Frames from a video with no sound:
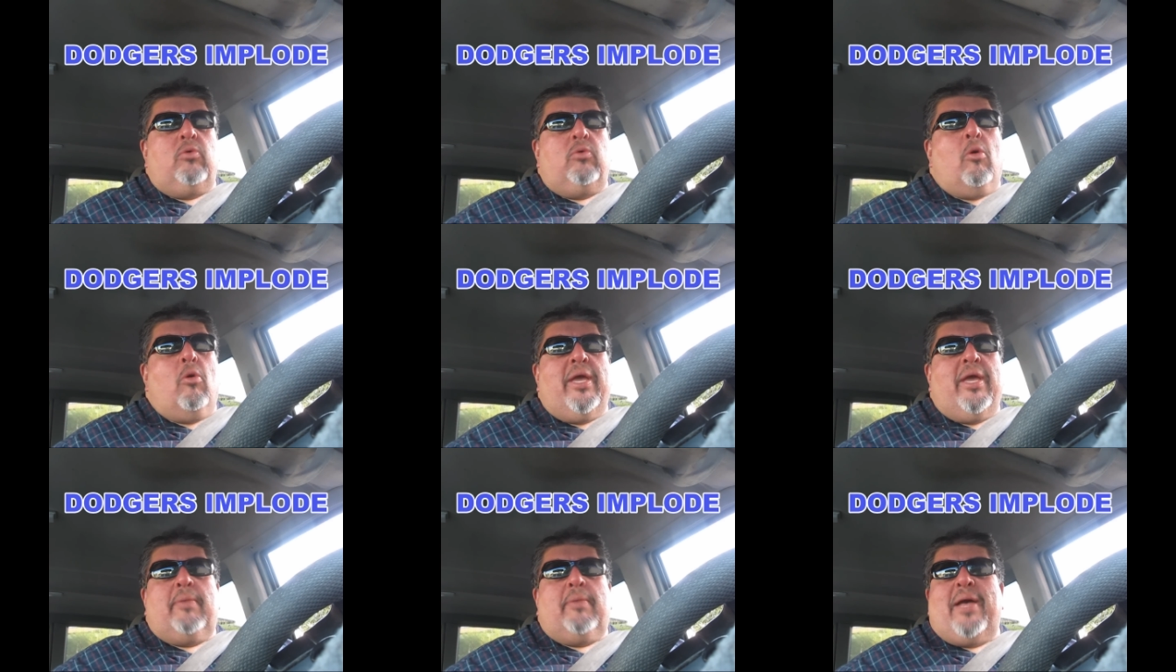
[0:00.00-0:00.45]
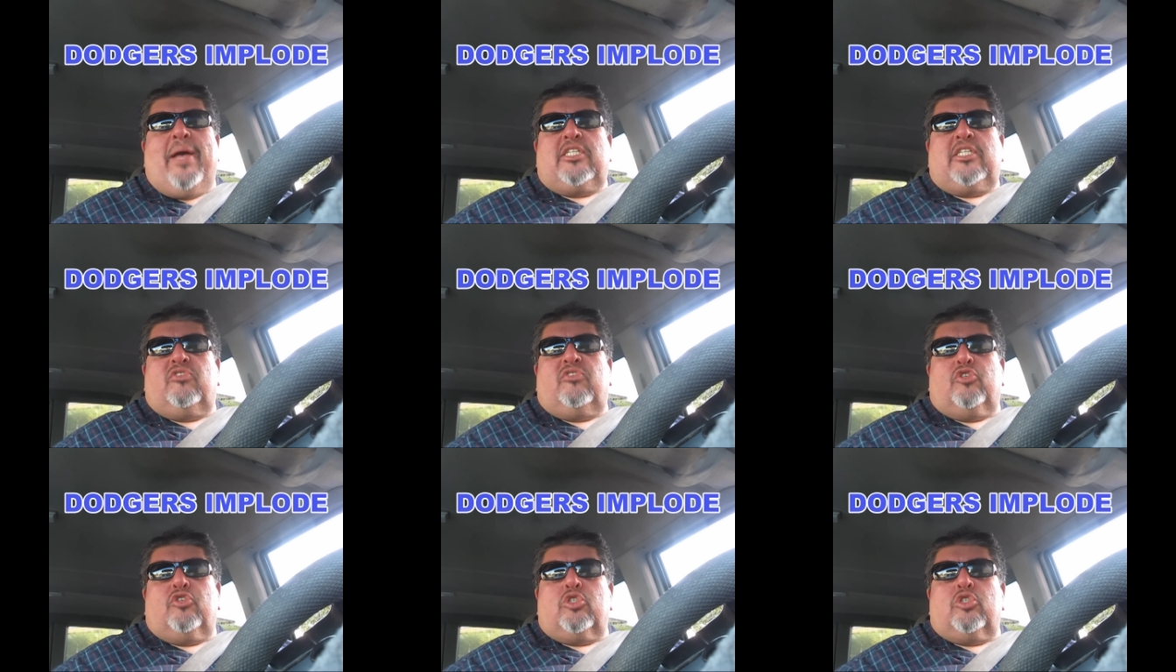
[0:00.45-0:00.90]
We won't make it
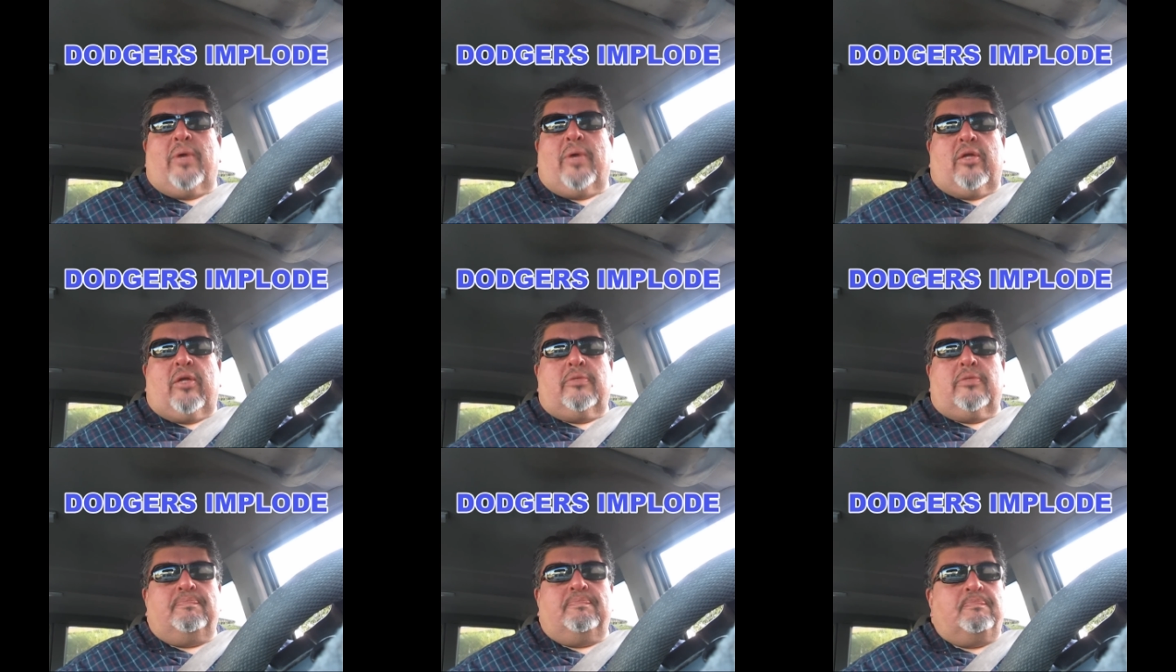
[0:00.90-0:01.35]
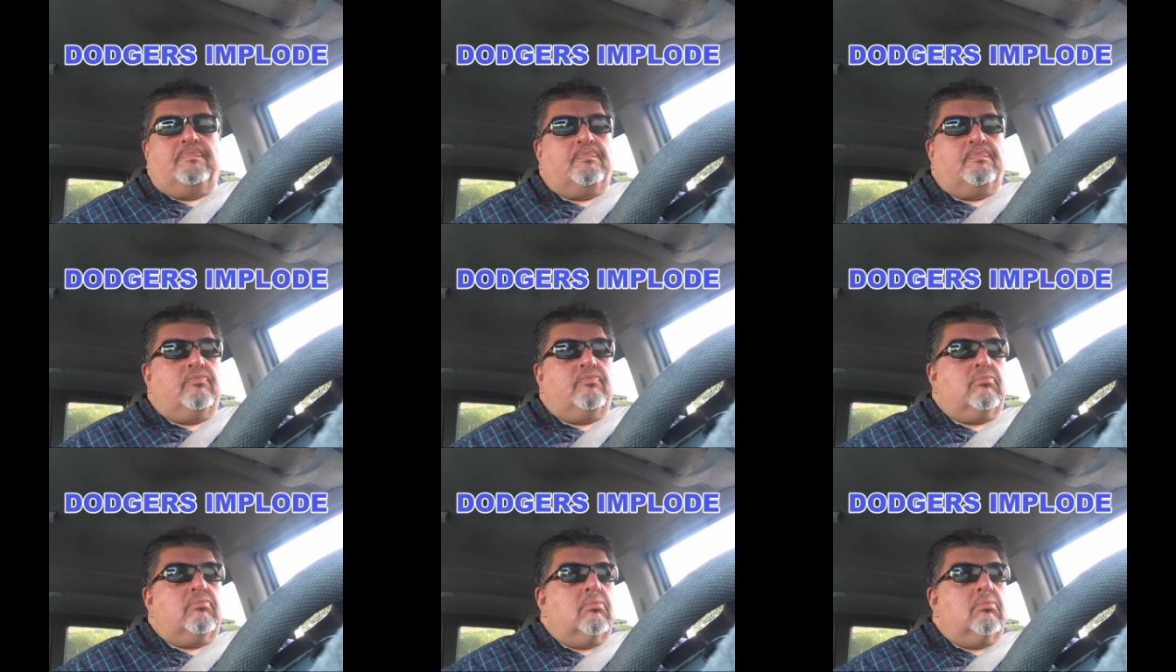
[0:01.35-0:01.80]
past the first round.
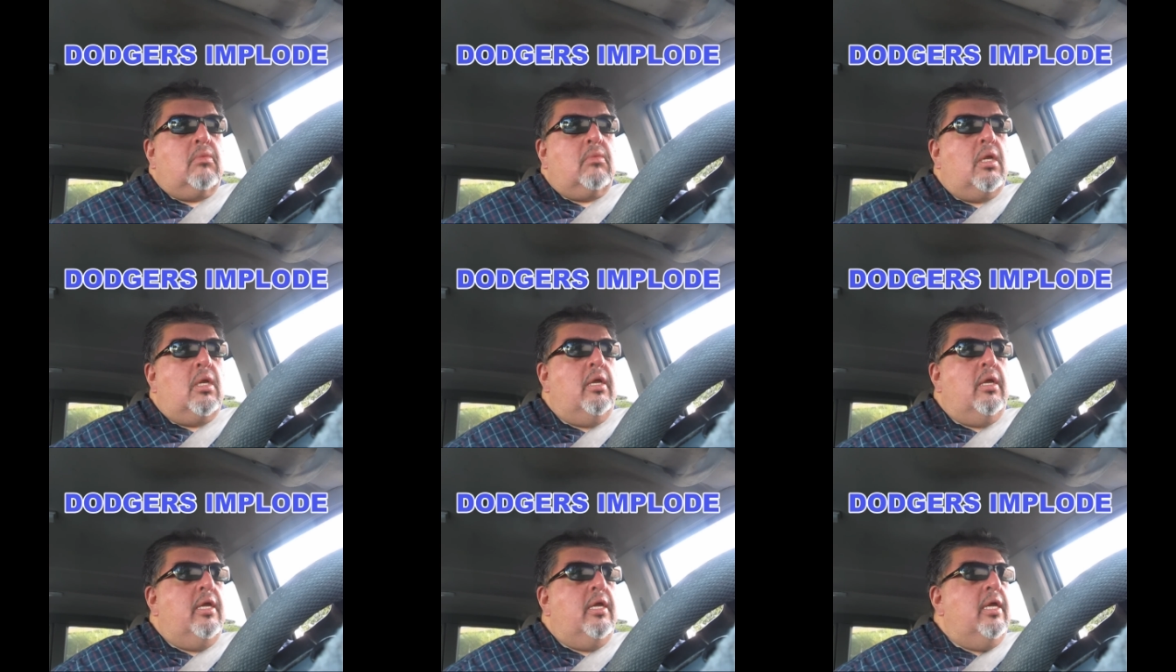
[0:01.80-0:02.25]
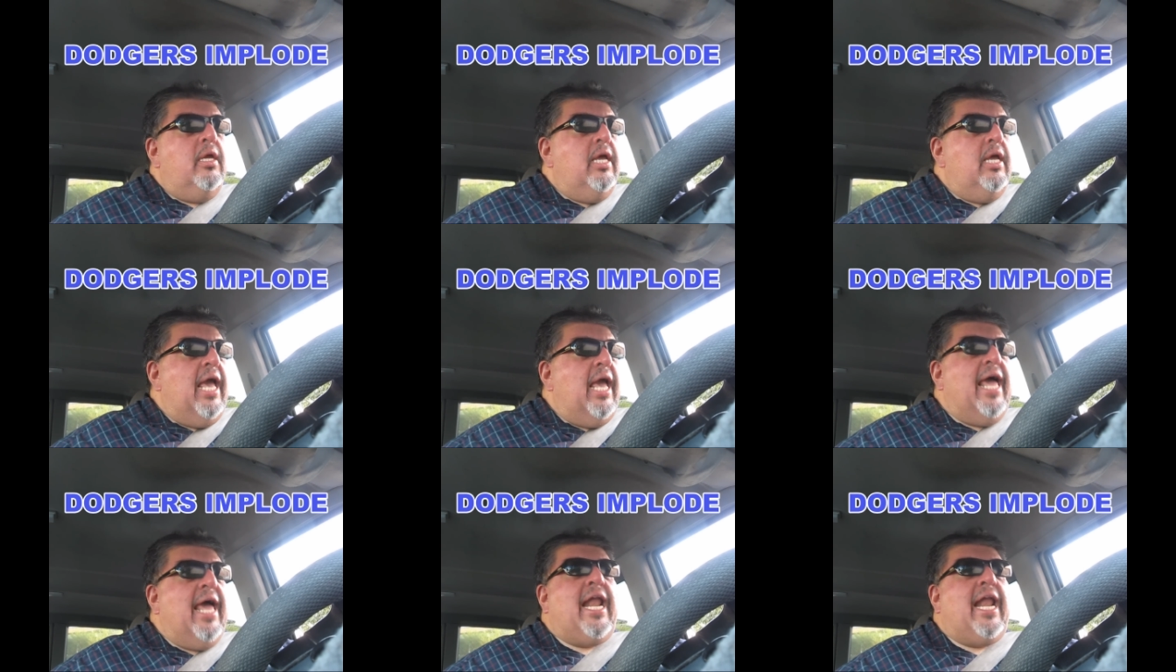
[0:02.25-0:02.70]

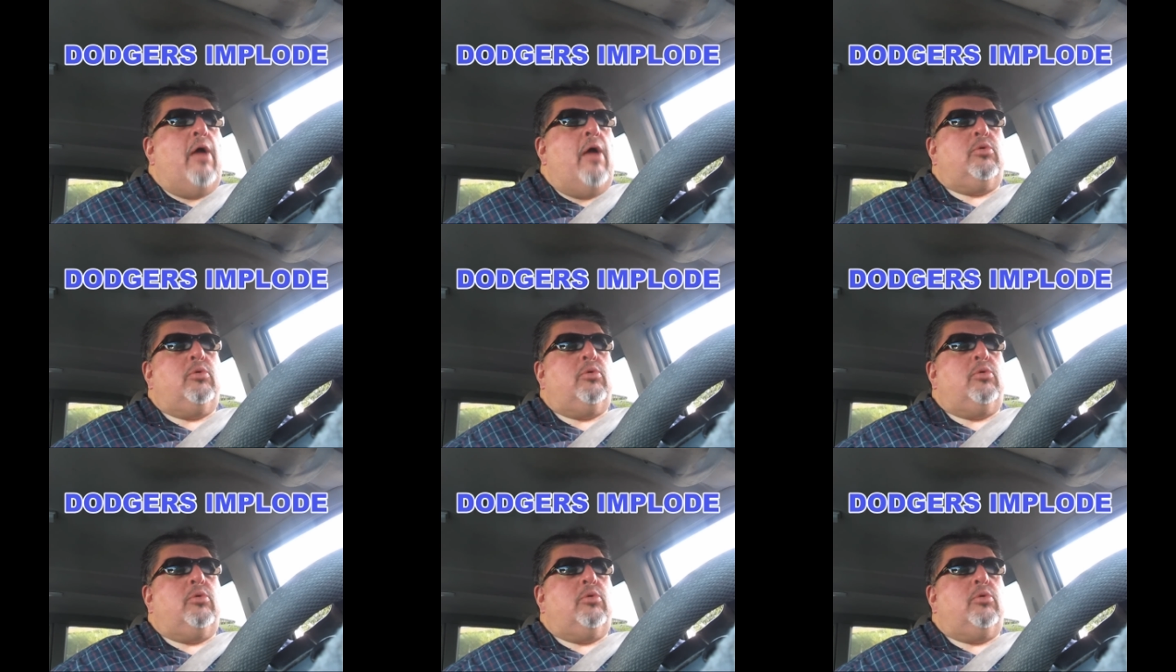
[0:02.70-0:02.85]
And